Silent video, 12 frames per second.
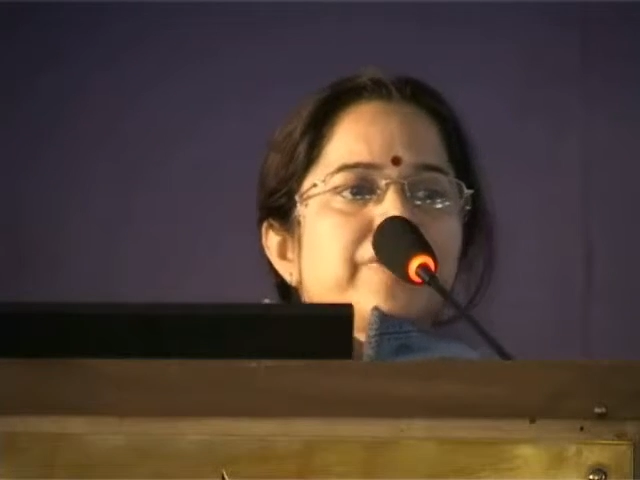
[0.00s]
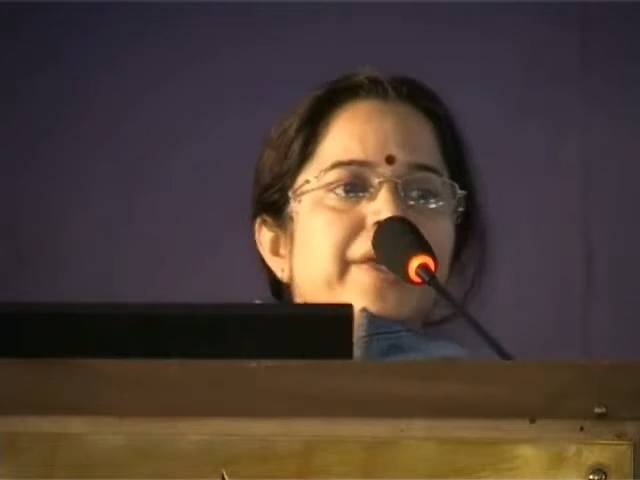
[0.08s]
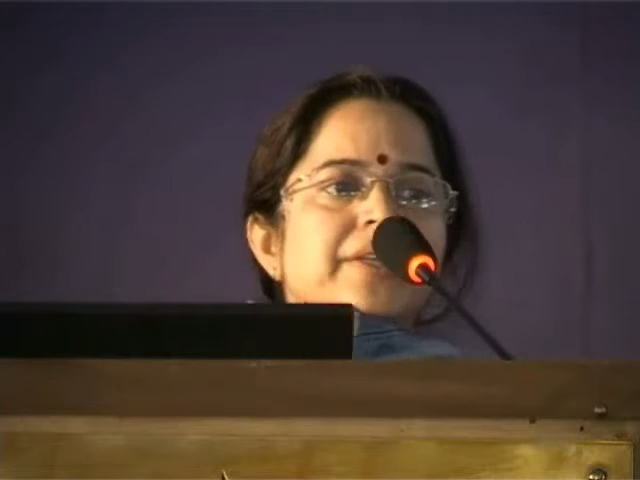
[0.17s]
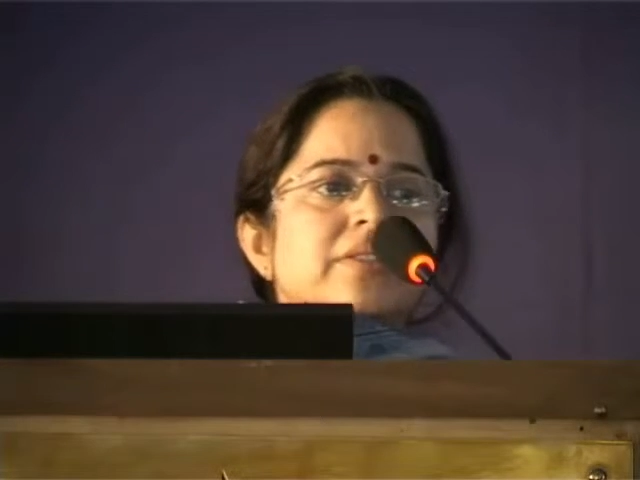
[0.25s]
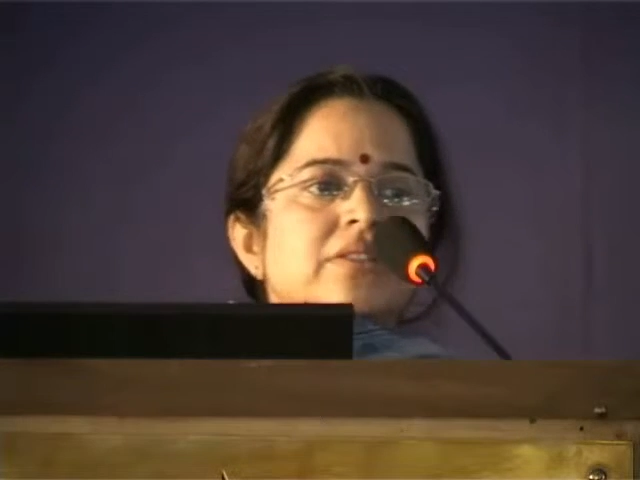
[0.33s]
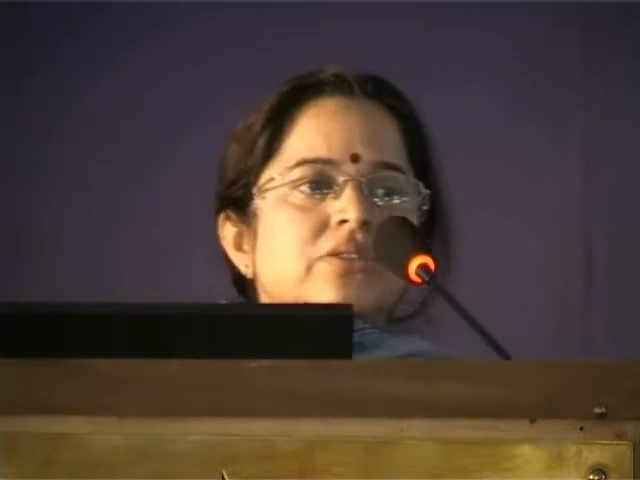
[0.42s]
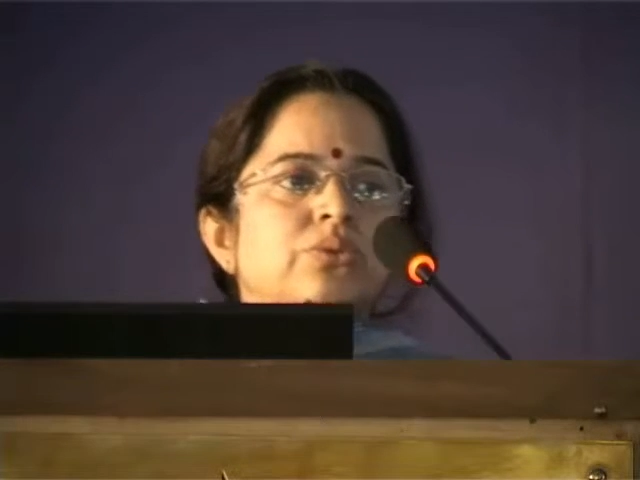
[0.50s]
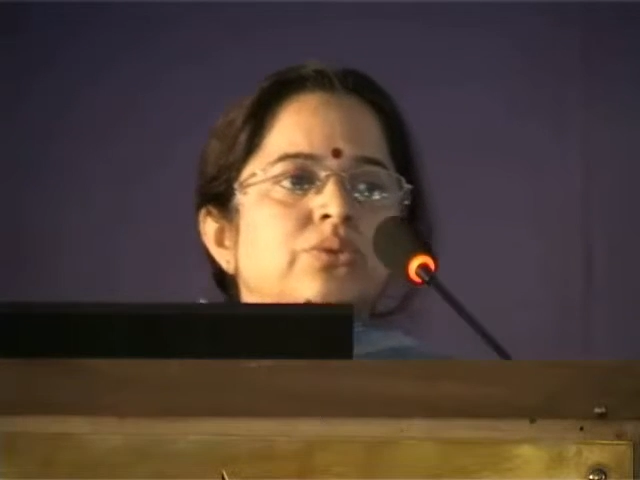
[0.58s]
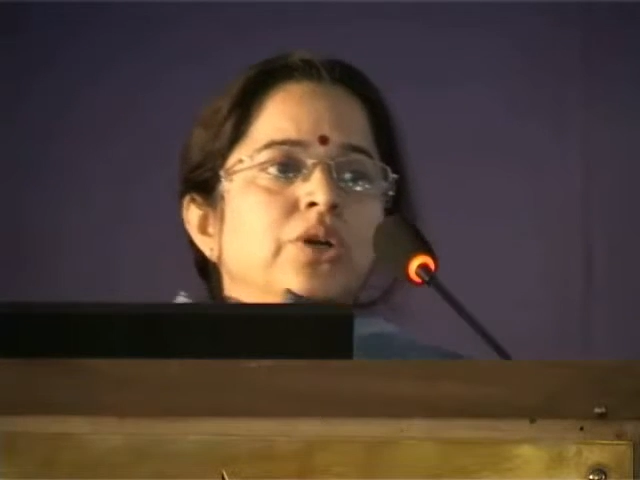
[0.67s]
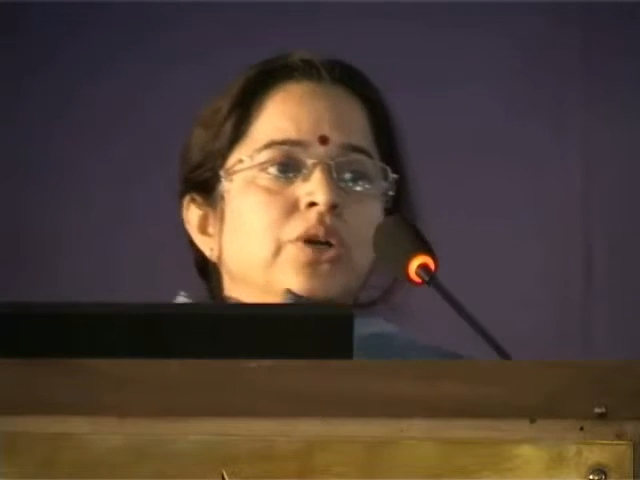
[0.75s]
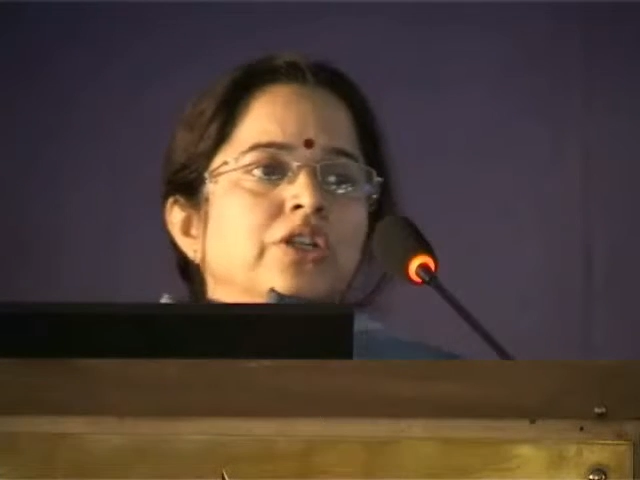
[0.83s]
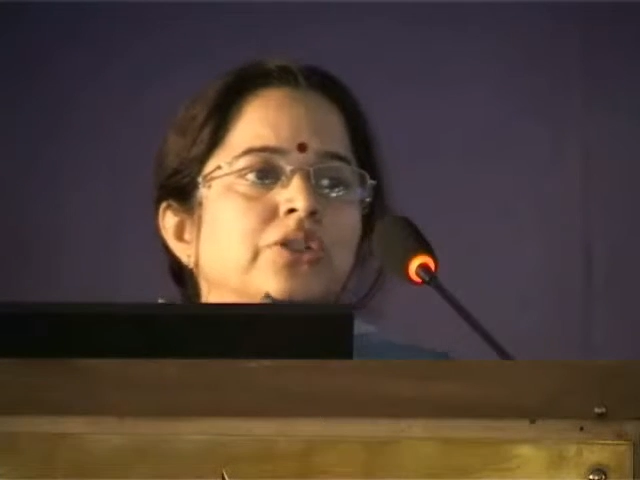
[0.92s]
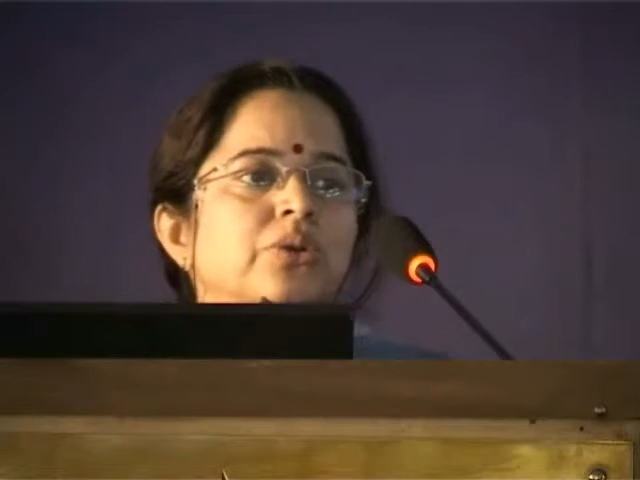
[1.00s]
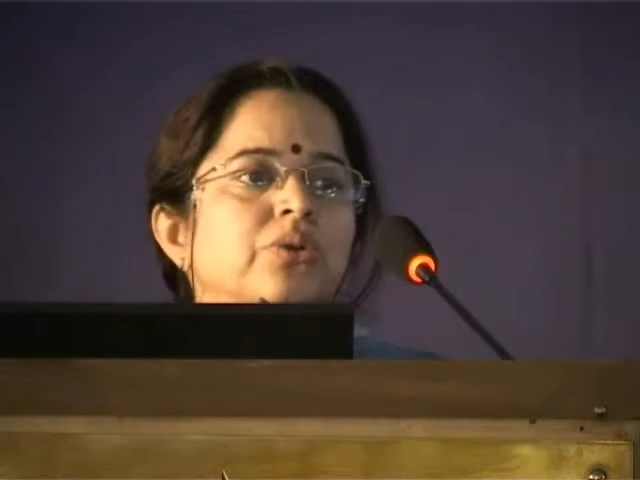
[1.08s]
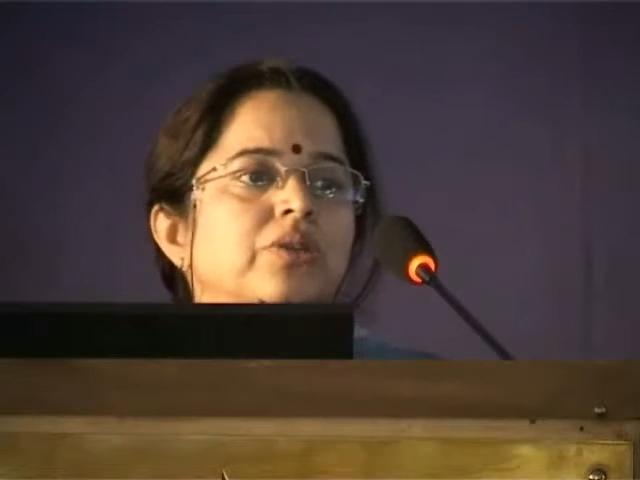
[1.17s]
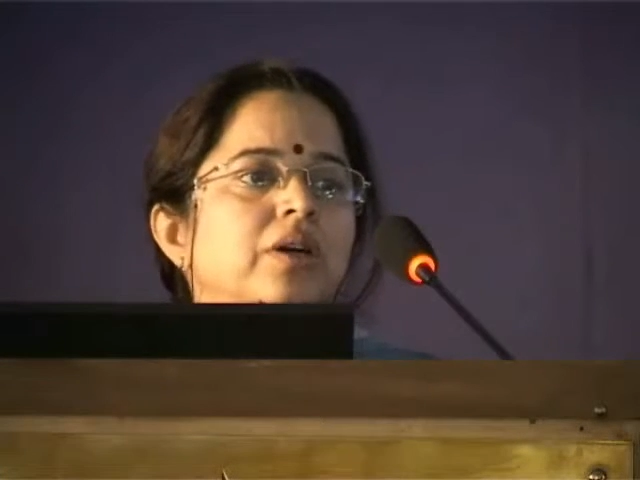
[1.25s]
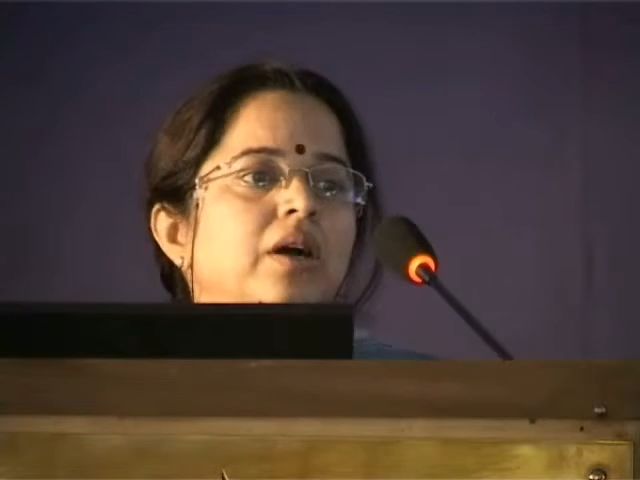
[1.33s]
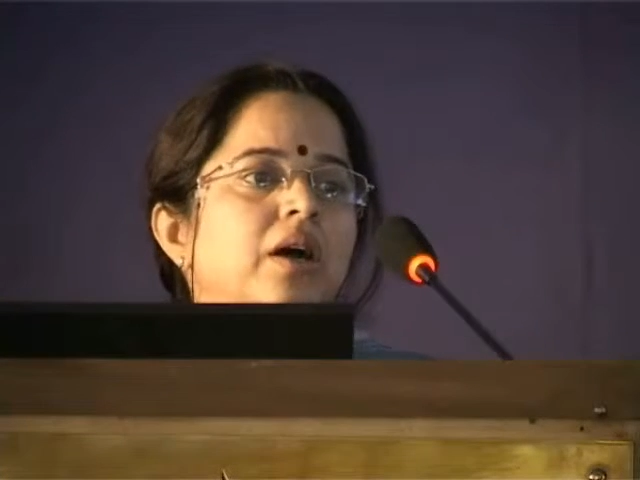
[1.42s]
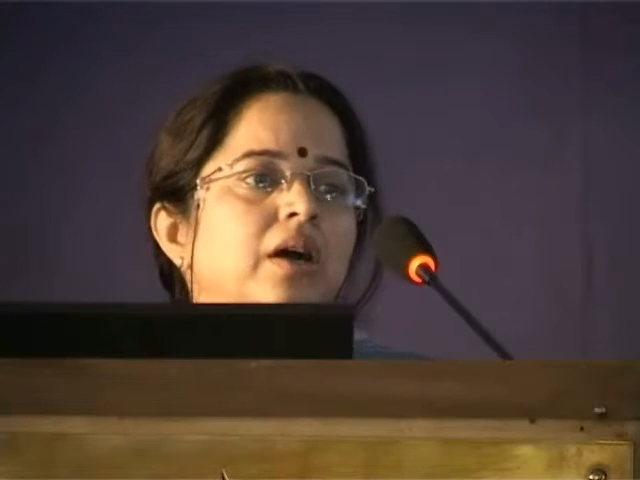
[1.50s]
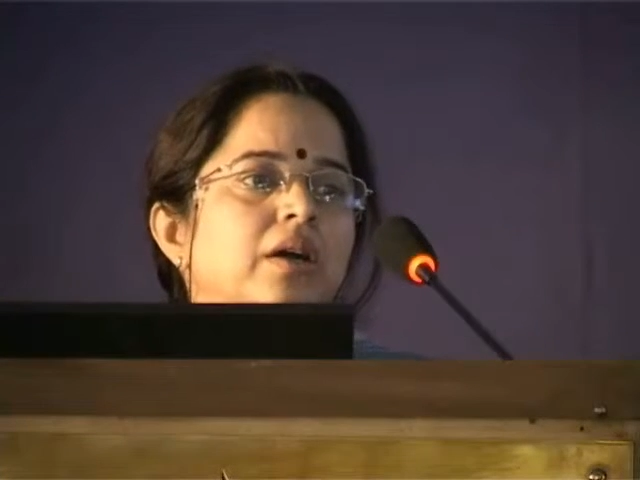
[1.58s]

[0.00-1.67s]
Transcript: cases to show the